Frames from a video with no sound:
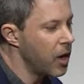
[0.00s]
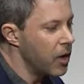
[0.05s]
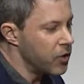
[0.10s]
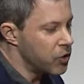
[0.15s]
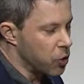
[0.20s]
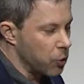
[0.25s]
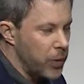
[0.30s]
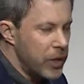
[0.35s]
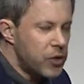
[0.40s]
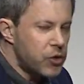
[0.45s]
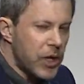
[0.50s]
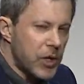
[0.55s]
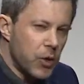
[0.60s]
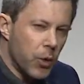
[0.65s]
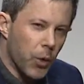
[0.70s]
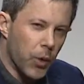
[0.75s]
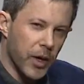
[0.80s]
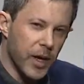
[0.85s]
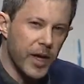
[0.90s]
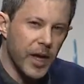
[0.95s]
So we tried to
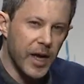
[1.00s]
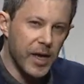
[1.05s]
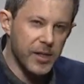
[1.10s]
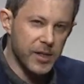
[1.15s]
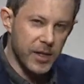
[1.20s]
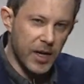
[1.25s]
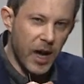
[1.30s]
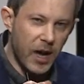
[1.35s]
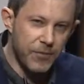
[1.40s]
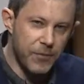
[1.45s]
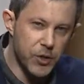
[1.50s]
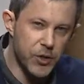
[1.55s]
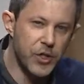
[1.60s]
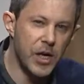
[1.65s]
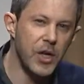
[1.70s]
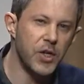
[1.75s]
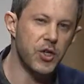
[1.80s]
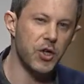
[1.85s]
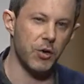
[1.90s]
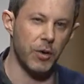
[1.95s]
organize a
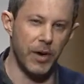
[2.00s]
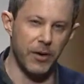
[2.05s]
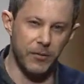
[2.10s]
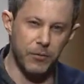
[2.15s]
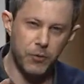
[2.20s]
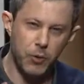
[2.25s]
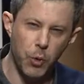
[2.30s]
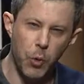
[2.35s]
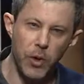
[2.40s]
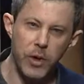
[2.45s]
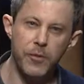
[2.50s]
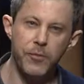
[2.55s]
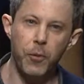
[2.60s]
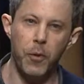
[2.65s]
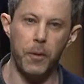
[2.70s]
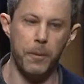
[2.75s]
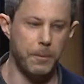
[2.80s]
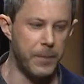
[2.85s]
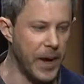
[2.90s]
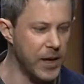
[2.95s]
conversation around
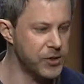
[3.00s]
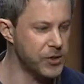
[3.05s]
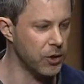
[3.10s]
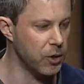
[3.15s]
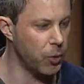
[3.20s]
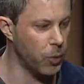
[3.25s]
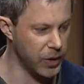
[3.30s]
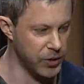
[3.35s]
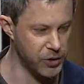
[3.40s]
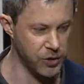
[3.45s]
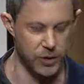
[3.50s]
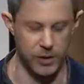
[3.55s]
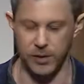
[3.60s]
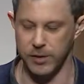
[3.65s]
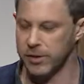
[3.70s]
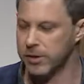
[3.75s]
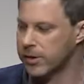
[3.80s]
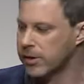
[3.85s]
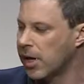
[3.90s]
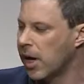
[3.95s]
24 basic
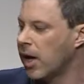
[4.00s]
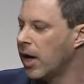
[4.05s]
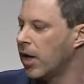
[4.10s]
questions,